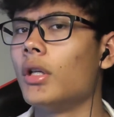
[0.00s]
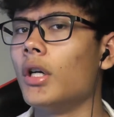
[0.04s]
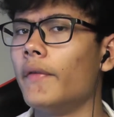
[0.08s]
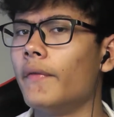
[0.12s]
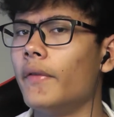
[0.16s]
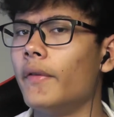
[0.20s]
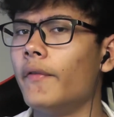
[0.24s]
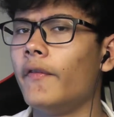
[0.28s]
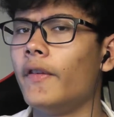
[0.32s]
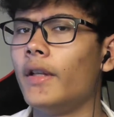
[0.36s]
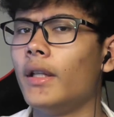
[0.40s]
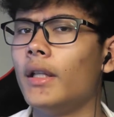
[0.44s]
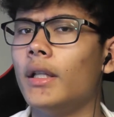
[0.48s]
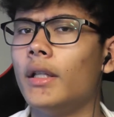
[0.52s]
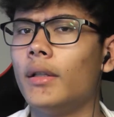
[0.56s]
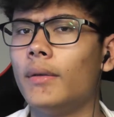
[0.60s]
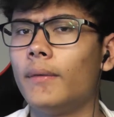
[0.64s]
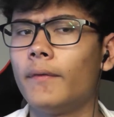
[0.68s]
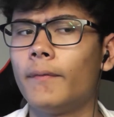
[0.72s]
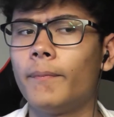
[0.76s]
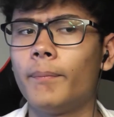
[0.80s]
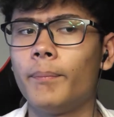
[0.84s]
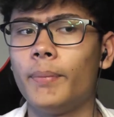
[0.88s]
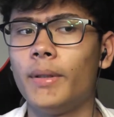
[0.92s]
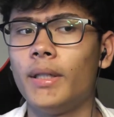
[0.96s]
of the villain
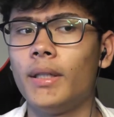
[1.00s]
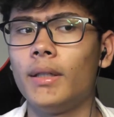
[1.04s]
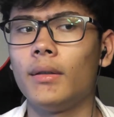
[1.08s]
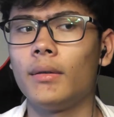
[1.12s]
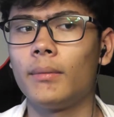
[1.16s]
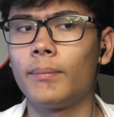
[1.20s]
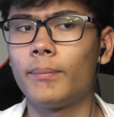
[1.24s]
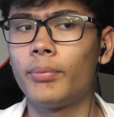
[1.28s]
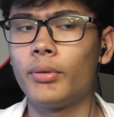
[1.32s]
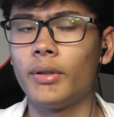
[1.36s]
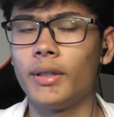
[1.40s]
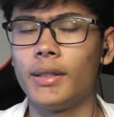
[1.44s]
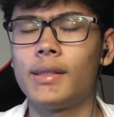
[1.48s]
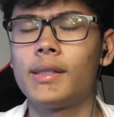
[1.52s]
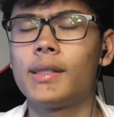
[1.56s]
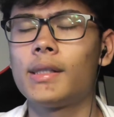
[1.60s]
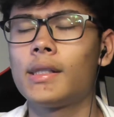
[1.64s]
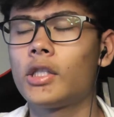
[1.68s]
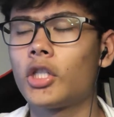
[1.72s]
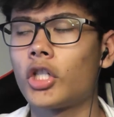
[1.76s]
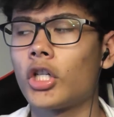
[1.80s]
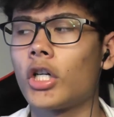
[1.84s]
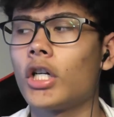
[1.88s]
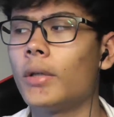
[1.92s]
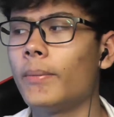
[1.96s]
being Prince
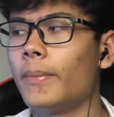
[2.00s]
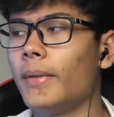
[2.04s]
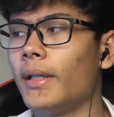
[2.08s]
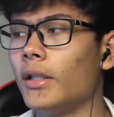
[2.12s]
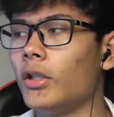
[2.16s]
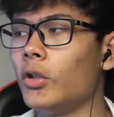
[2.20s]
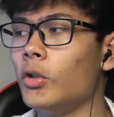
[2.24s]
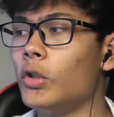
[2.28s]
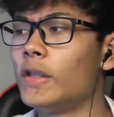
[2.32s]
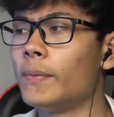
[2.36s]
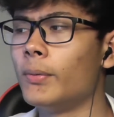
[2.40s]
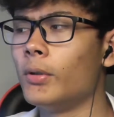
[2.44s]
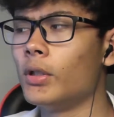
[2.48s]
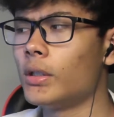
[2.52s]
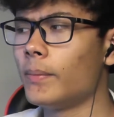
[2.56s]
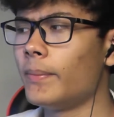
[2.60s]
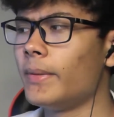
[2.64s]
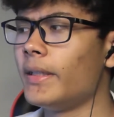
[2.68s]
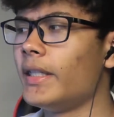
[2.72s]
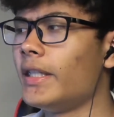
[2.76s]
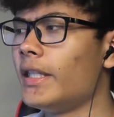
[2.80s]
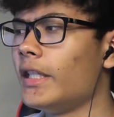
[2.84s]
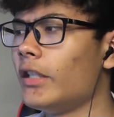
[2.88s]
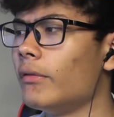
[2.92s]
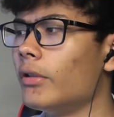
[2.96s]
Charming, who's supposed to be
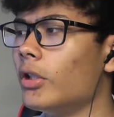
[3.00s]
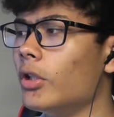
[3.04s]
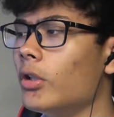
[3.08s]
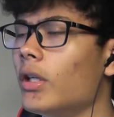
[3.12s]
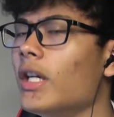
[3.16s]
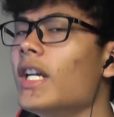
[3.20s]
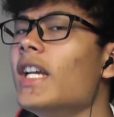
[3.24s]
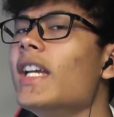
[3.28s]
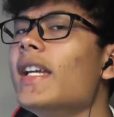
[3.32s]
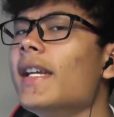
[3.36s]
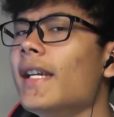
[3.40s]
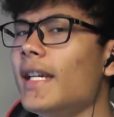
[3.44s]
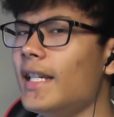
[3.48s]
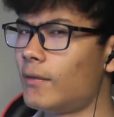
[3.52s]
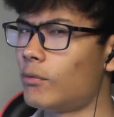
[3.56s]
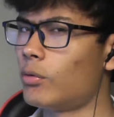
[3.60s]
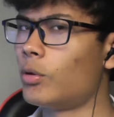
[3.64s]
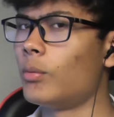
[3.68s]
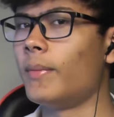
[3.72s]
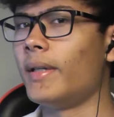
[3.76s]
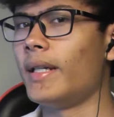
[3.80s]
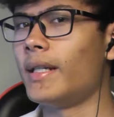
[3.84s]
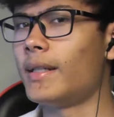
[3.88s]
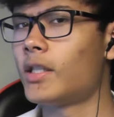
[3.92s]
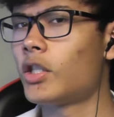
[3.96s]
a hero, is what
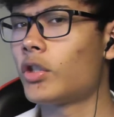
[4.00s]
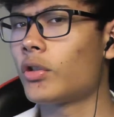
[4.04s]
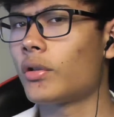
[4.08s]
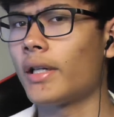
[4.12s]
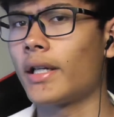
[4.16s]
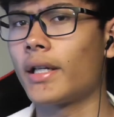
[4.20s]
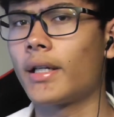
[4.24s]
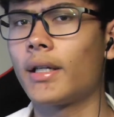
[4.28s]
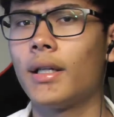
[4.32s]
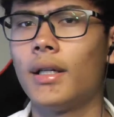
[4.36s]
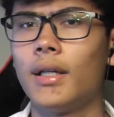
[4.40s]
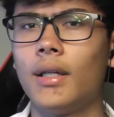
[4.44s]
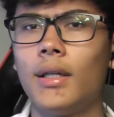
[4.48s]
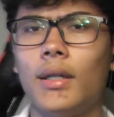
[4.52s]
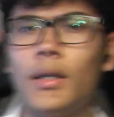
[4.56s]
makes Shrek